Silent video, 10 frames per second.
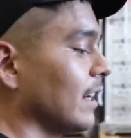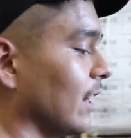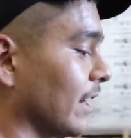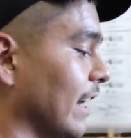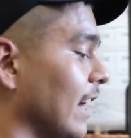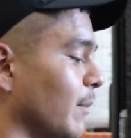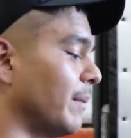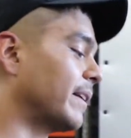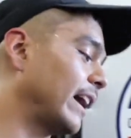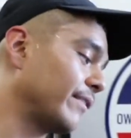Now I can't have
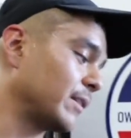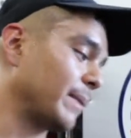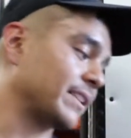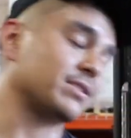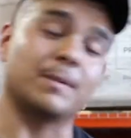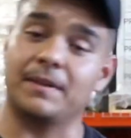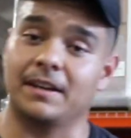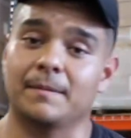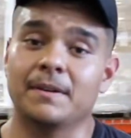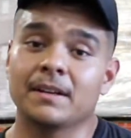caffeine past 3
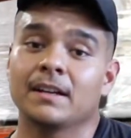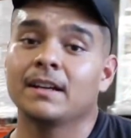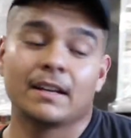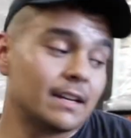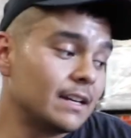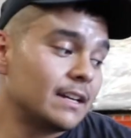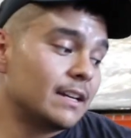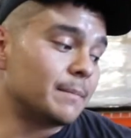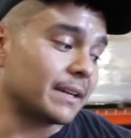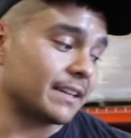p.m.
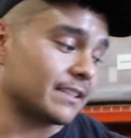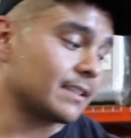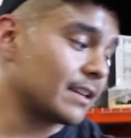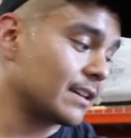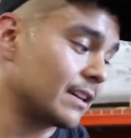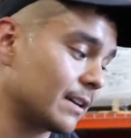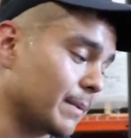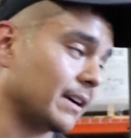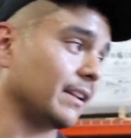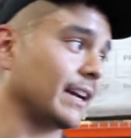because
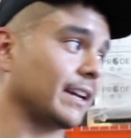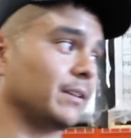apparently I get